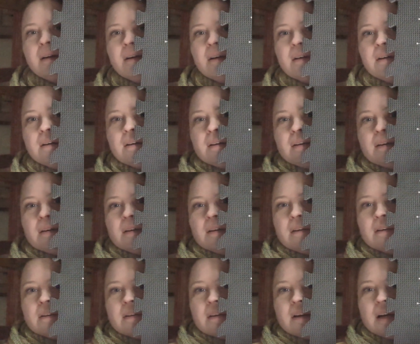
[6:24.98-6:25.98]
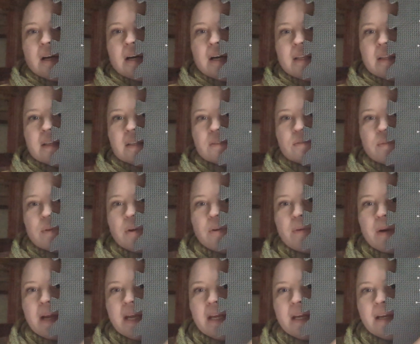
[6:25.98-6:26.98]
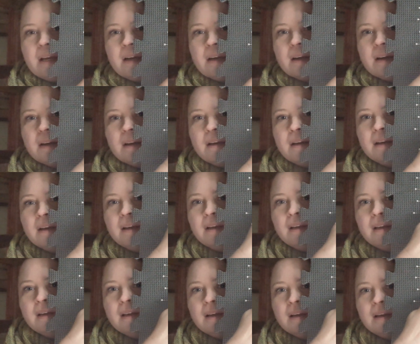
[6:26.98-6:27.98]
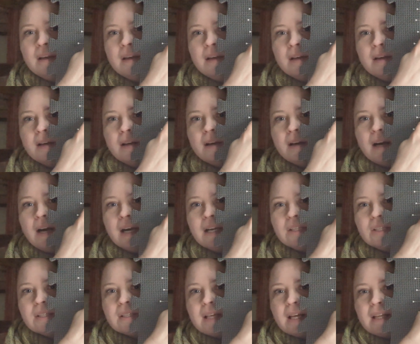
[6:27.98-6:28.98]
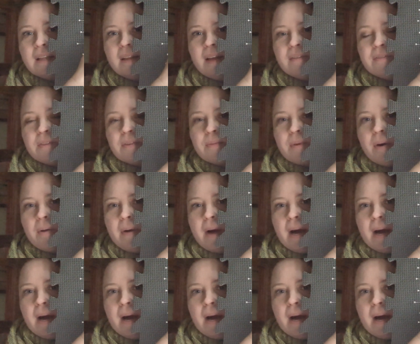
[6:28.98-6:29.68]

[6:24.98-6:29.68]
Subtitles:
oh God, this row right here, I just like left a row